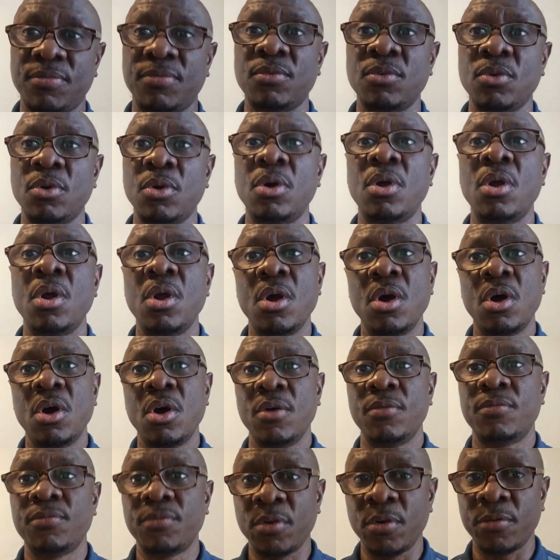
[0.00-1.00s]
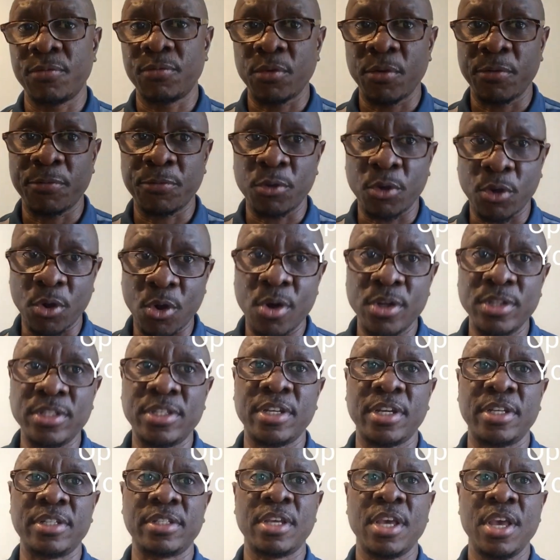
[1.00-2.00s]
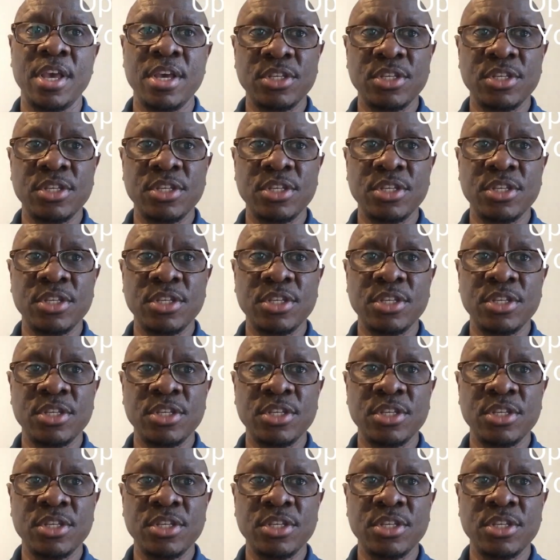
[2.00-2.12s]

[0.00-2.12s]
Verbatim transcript: your of, of, of your content.